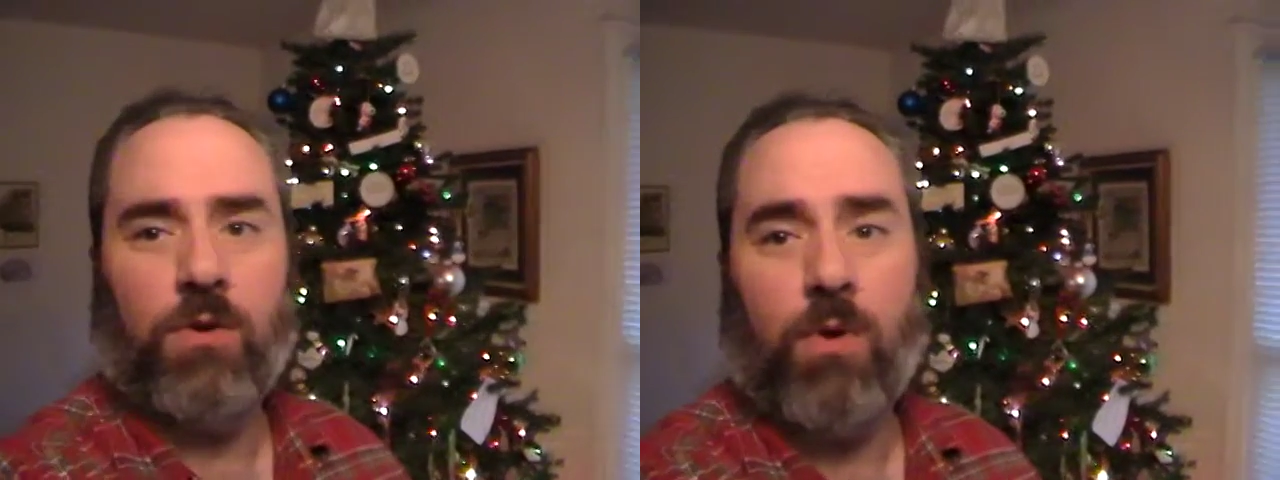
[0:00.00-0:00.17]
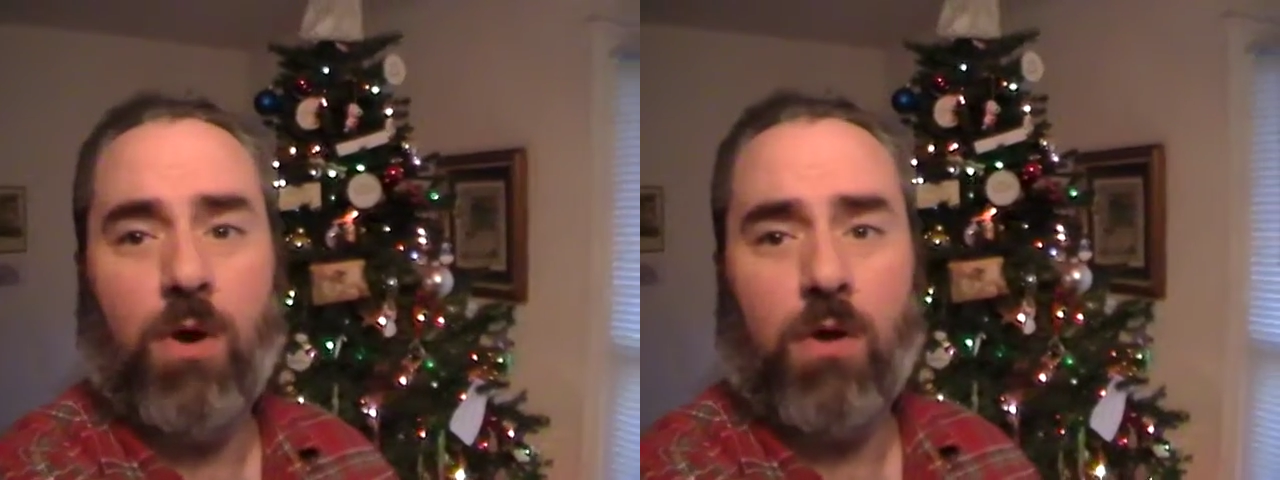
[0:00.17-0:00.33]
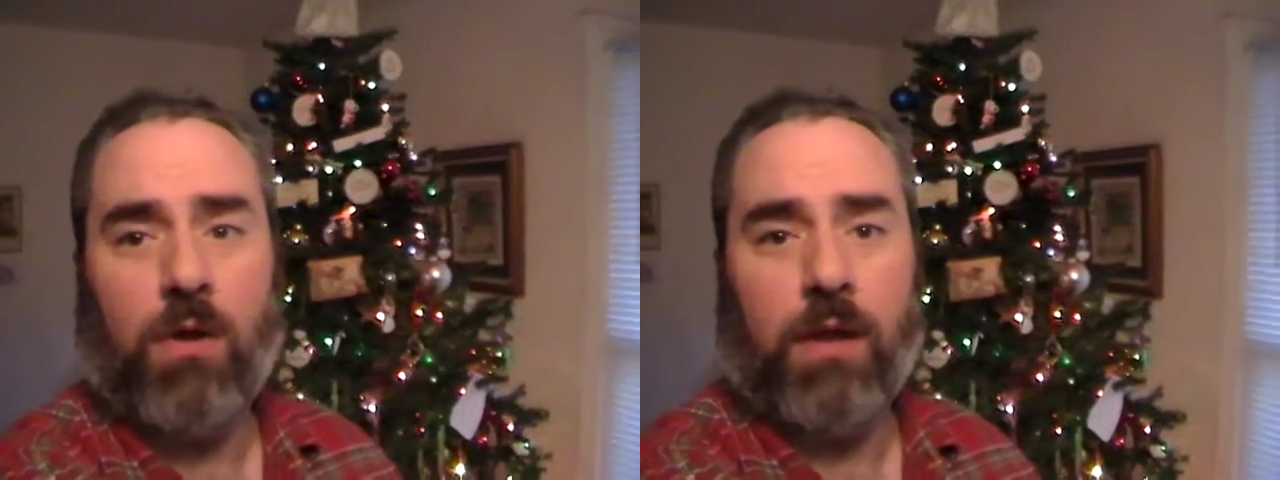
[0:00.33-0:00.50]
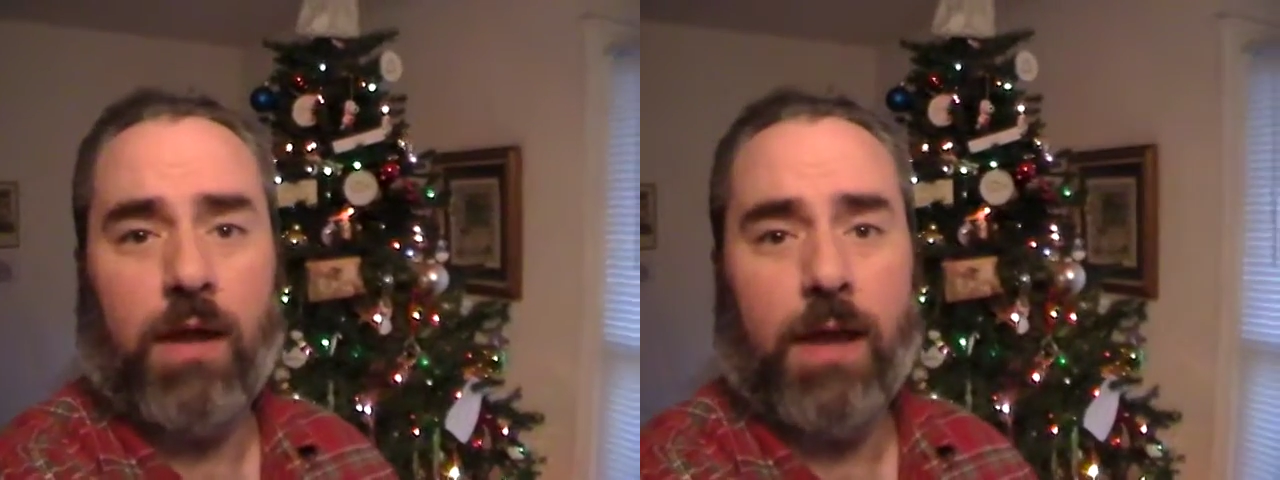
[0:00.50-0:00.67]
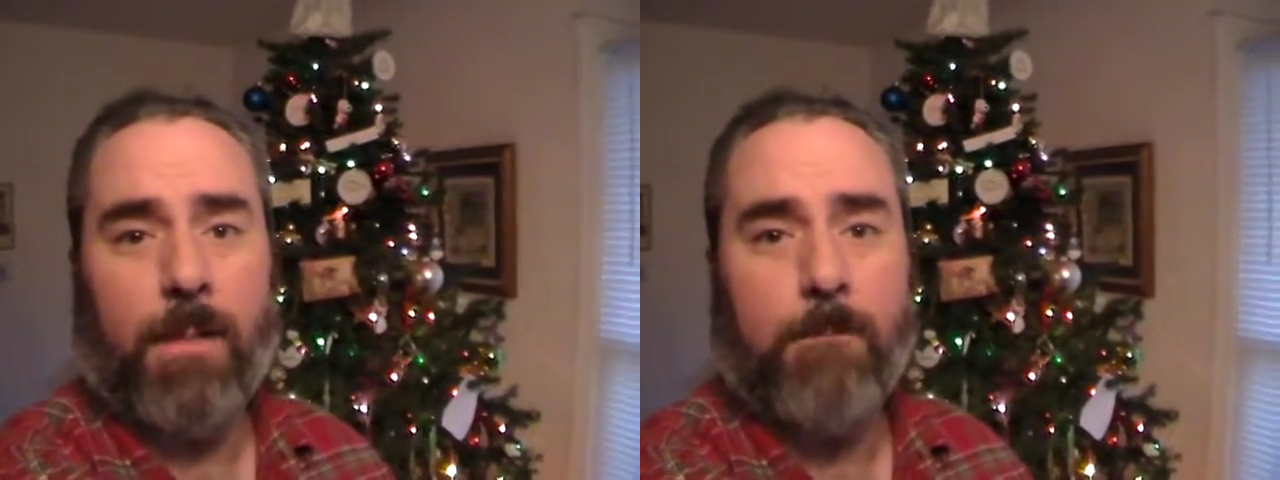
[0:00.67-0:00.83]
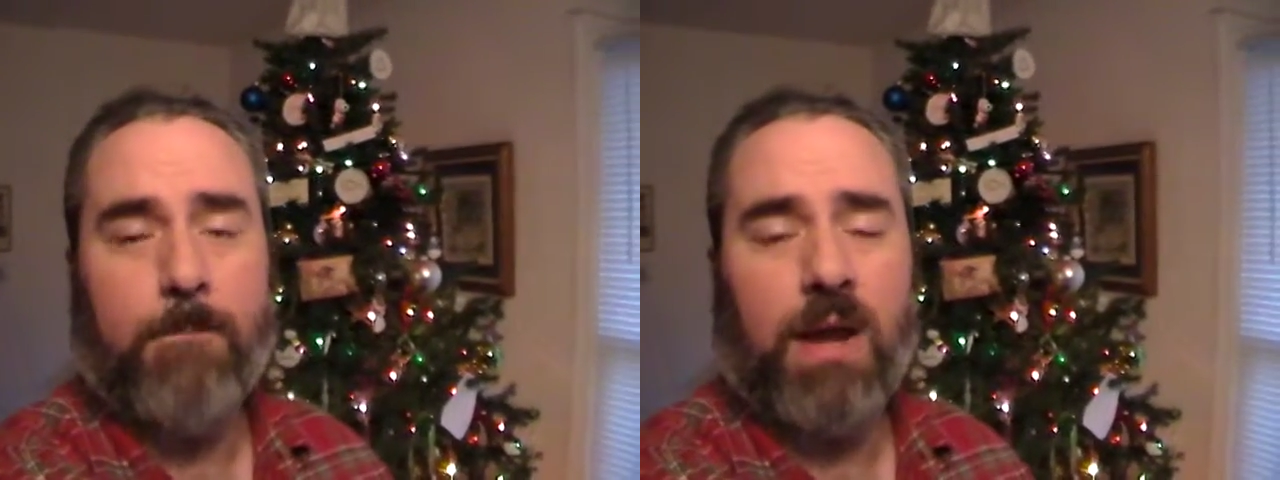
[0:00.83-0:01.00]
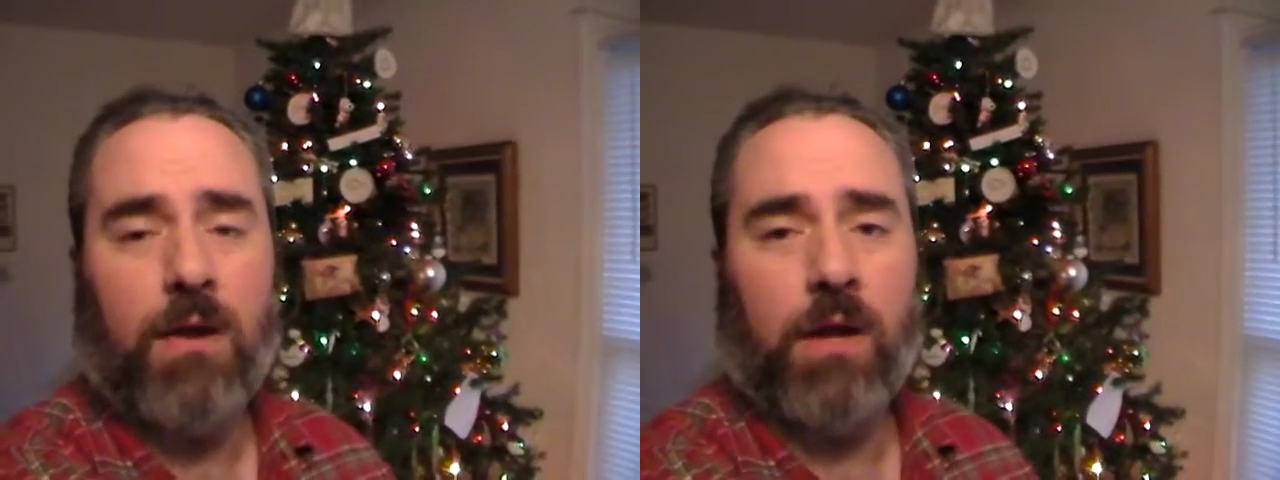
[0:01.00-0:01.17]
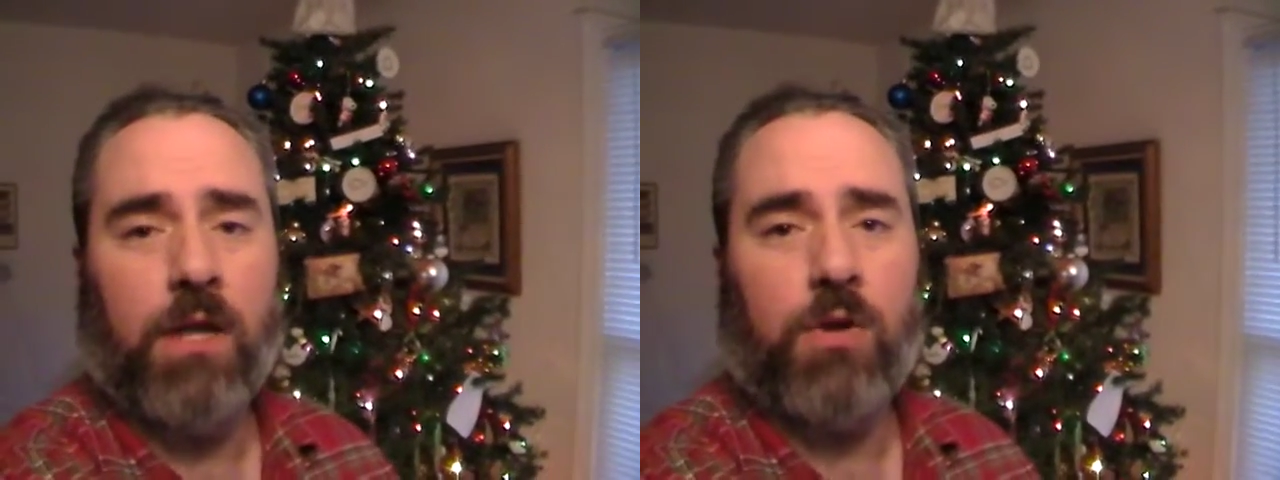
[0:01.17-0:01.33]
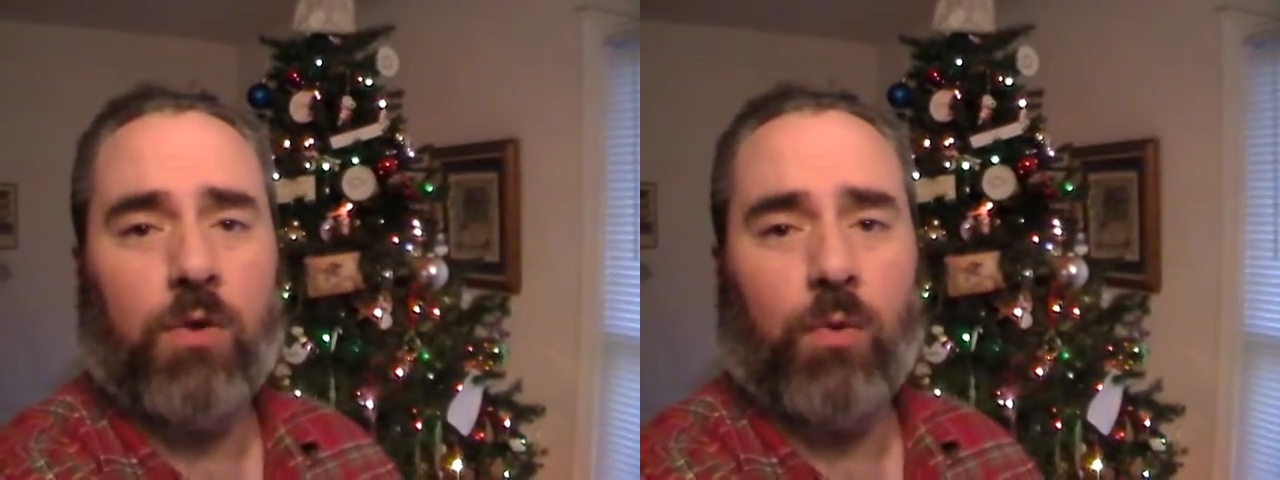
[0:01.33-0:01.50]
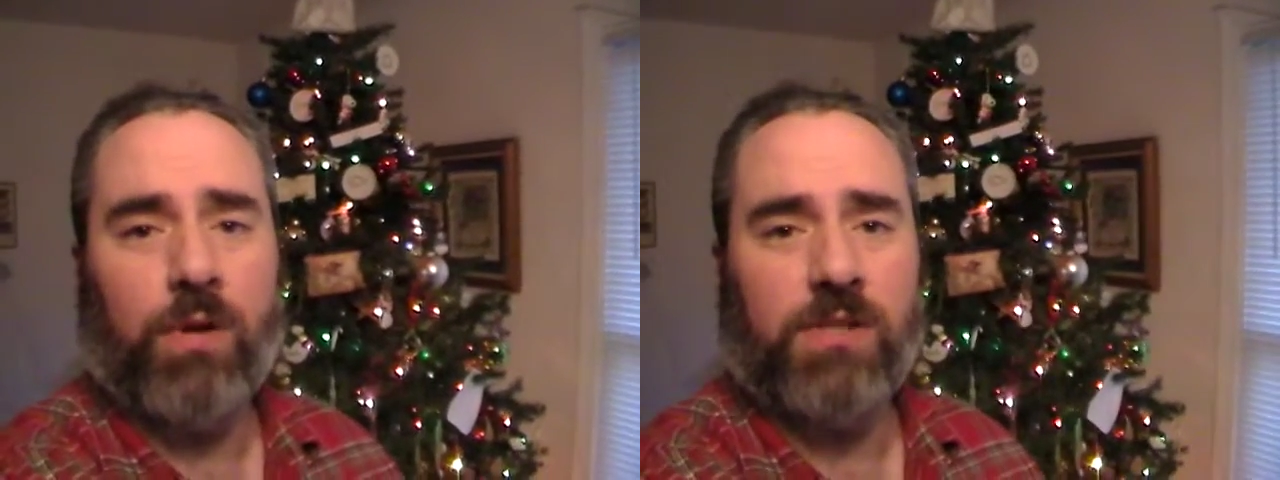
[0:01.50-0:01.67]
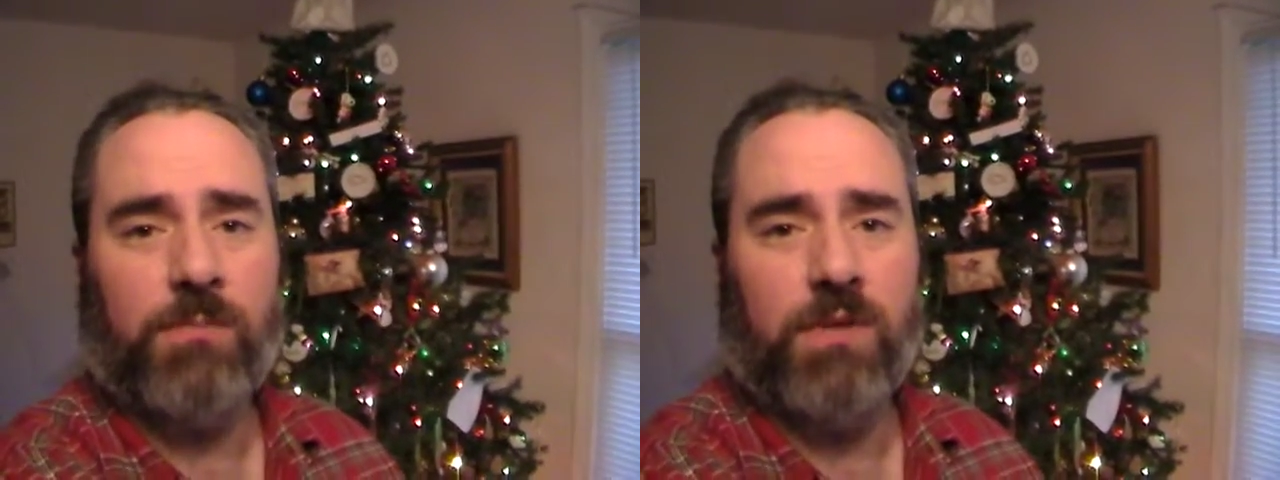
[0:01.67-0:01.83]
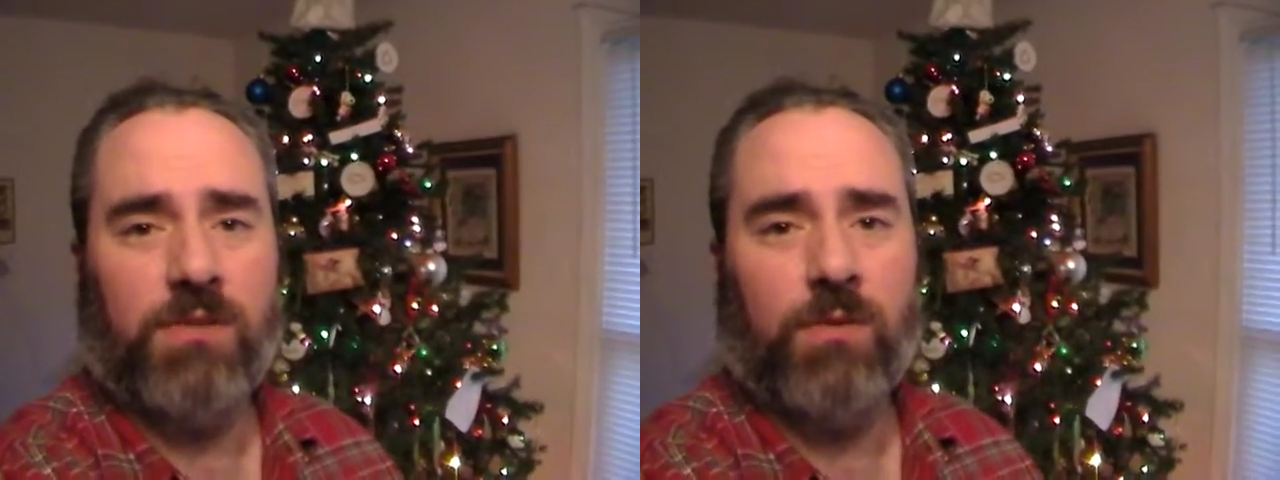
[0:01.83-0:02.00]
you all a Merry
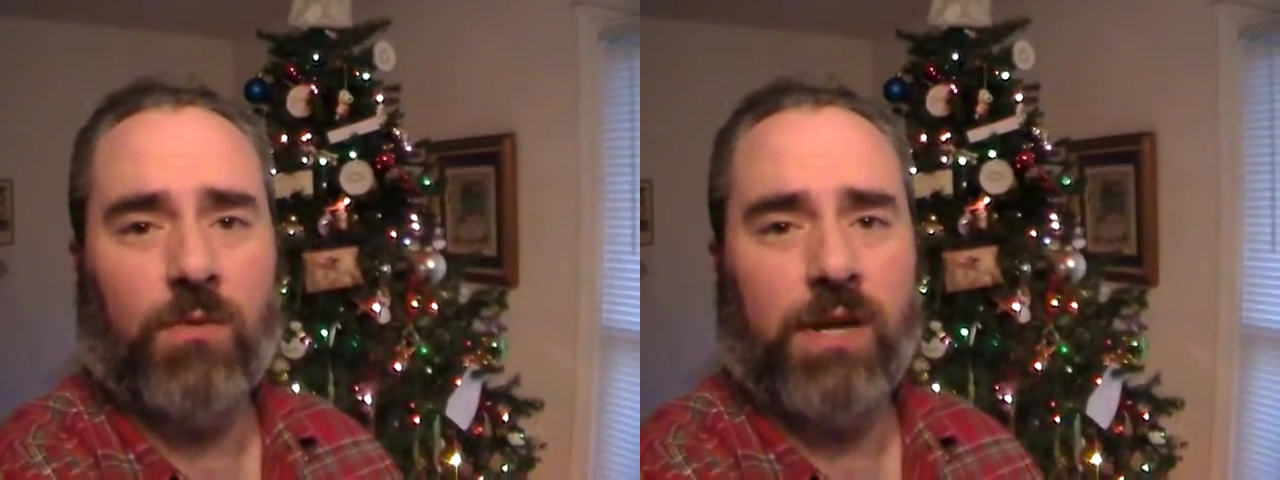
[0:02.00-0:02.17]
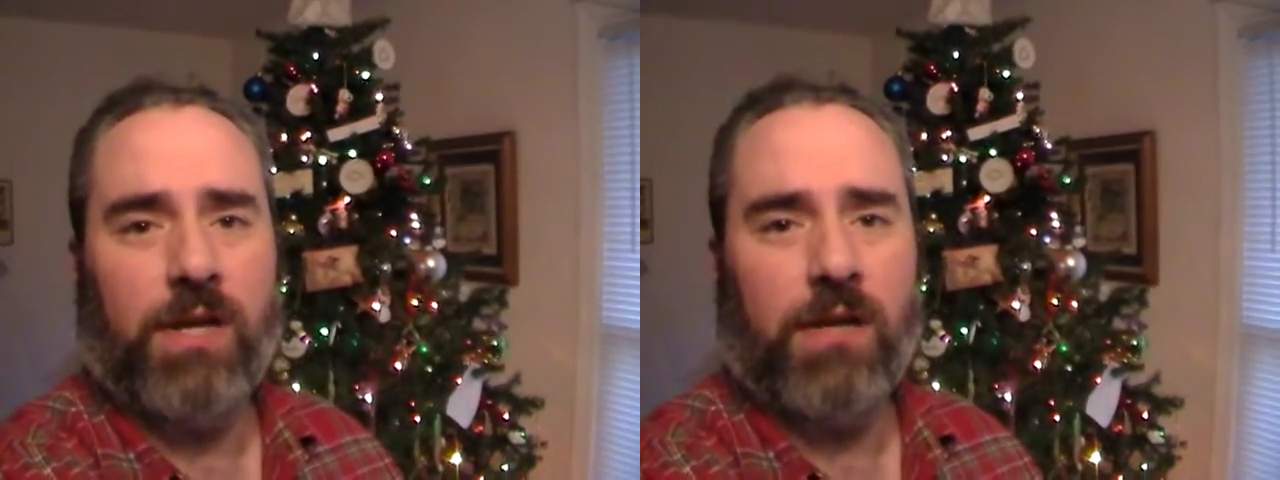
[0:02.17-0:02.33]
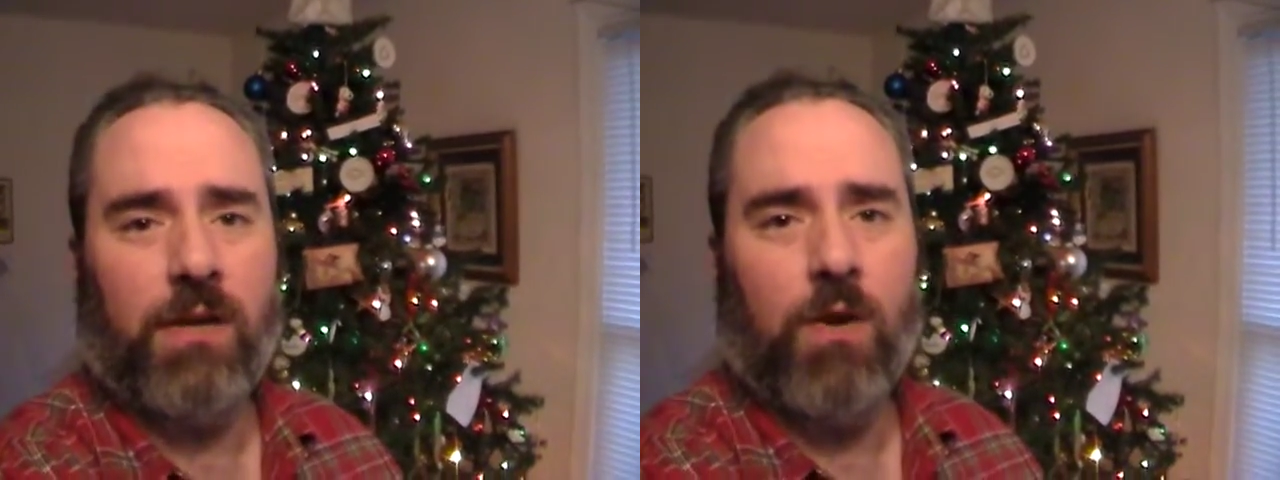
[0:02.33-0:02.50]
Christmas greeting.